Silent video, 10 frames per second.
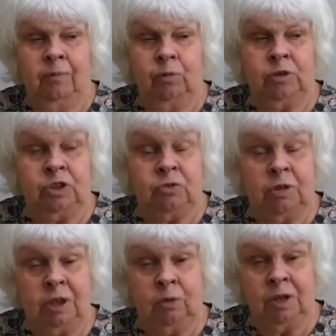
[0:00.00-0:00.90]
which is
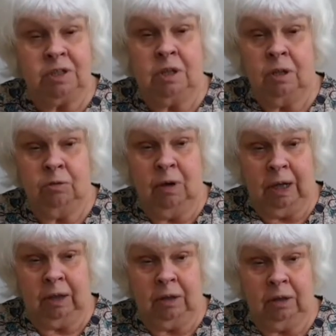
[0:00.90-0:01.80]
really quite a low
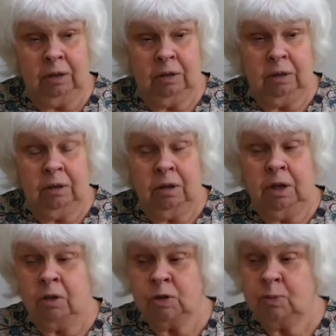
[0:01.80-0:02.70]
rank, and
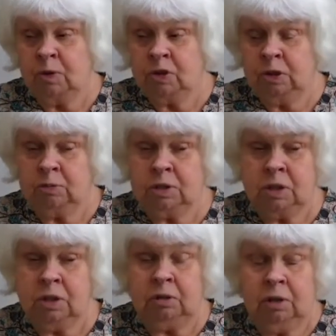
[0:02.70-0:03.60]
he goes marching up to
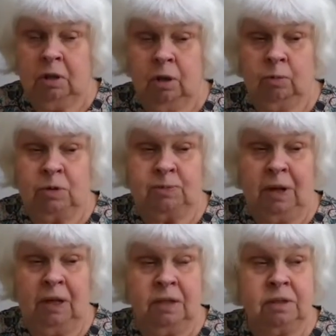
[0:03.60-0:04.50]
the Oba's
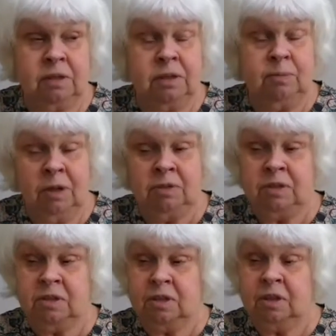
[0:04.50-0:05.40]
palace and demands
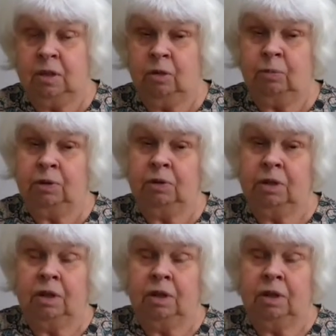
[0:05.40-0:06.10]
to see the Oba,